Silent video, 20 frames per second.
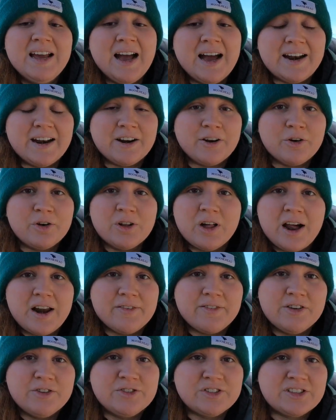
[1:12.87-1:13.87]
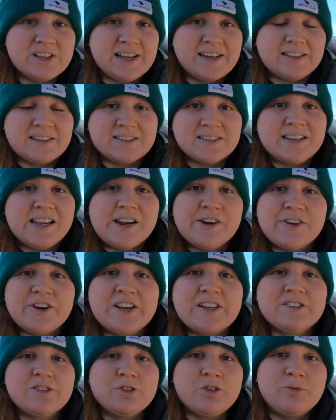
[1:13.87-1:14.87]
And I know a lot of you just like the
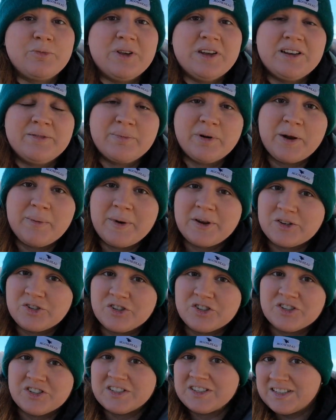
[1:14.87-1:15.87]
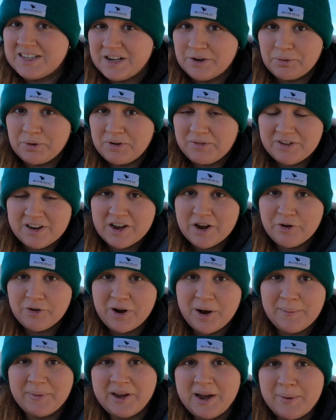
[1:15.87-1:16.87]
scenery, so there'll be pretty much just a scenery video
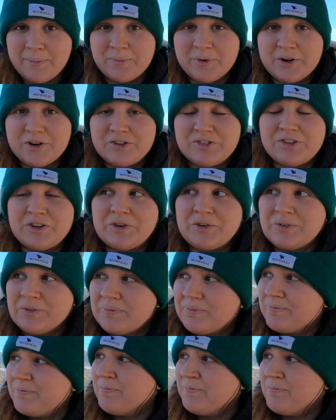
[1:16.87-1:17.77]
coming up pretty soon.